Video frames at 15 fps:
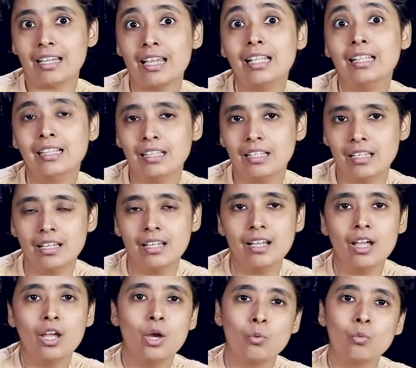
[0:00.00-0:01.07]
Hindi
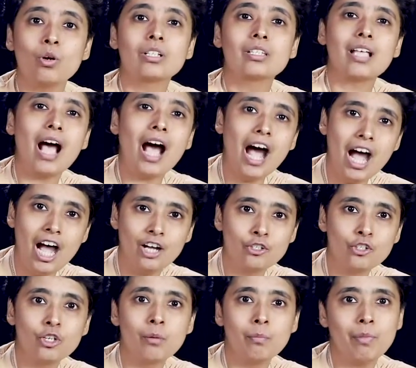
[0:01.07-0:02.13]
was
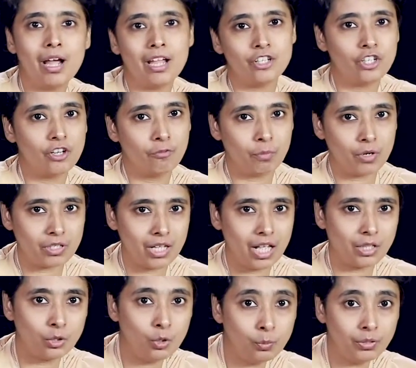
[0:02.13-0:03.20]
Aaj by Shiv
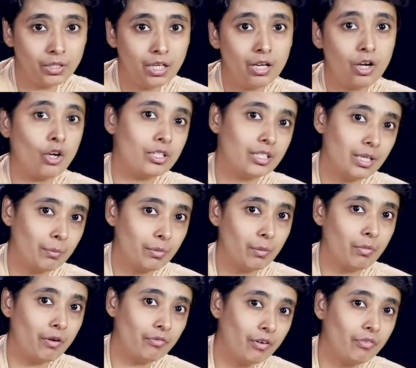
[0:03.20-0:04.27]
Prasad Gupta on
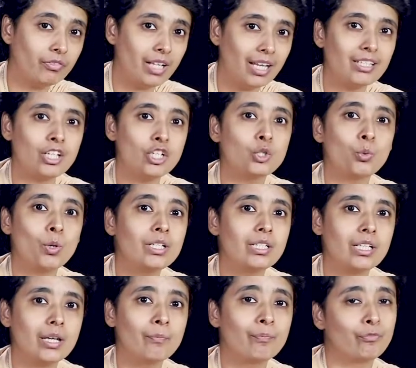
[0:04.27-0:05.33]
September 5,
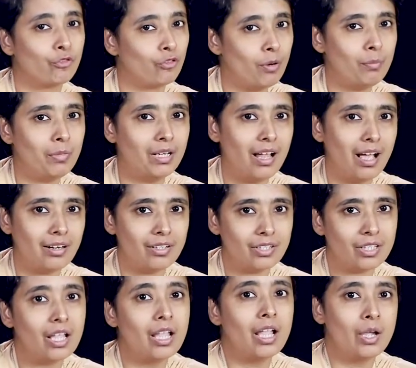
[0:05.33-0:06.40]
1920 from
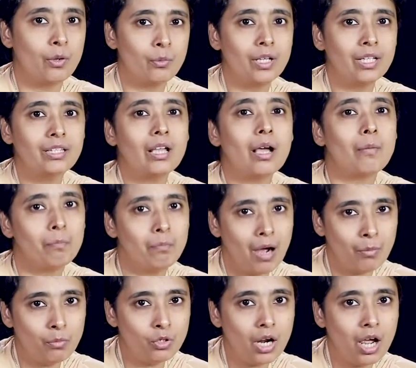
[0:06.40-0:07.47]
Banaras with
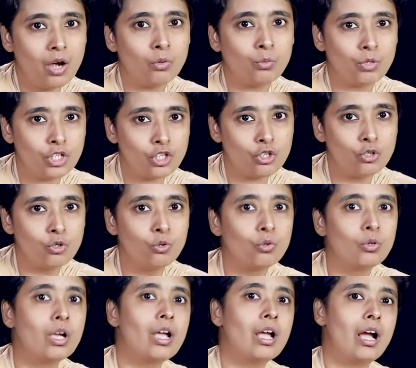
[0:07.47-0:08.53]
Baburao Vishnu
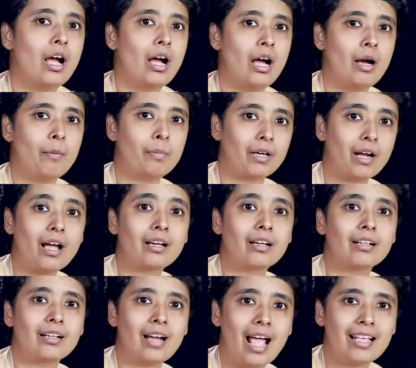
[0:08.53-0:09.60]

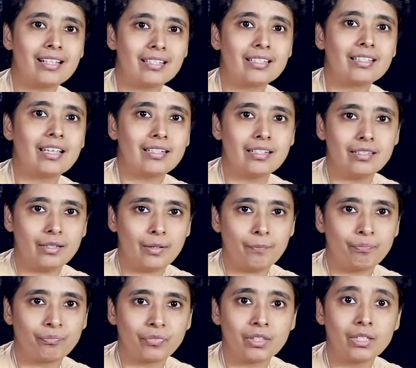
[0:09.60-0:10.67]
Parakar as its editor.
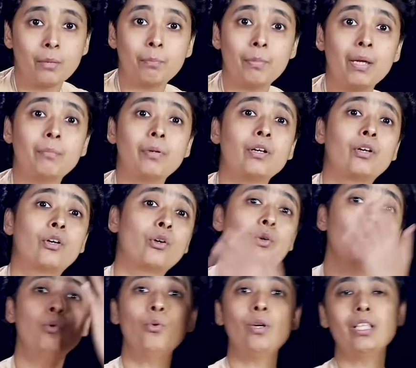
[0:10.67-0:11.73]
The paper
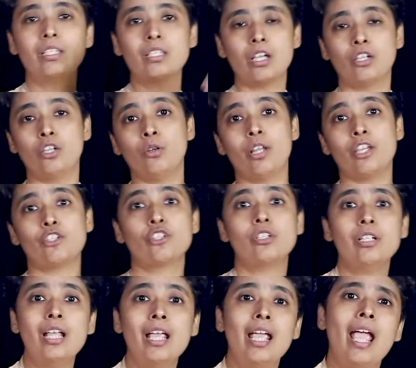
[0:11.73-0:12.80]
grew in
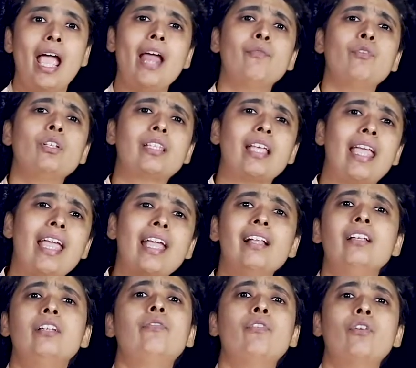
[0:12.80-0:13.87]
circulation and was
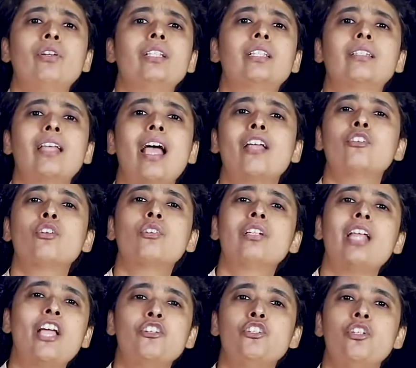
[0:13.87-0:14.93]
hailed for its stand on
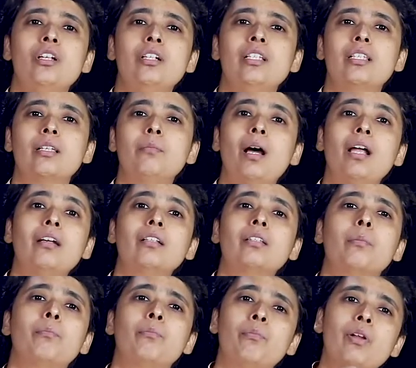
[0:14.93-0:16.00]
nationalism under
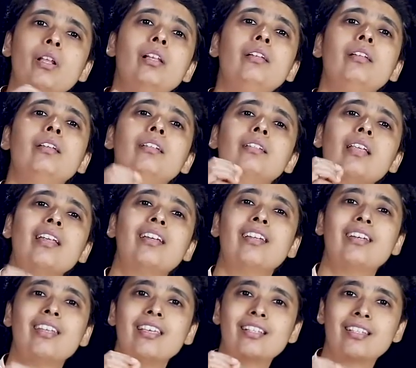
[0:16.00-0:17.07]
the brilliant
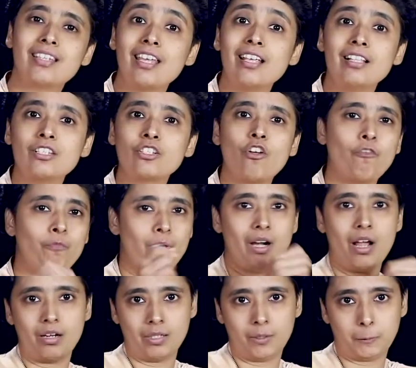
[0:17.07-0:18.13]
editing skills of
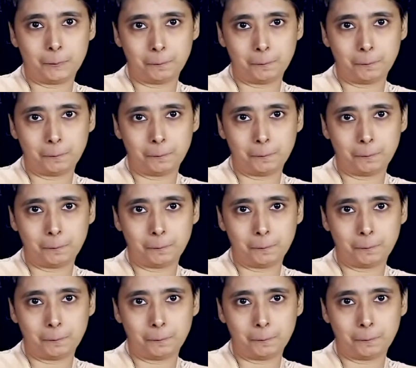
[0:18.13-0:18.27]
Parakar.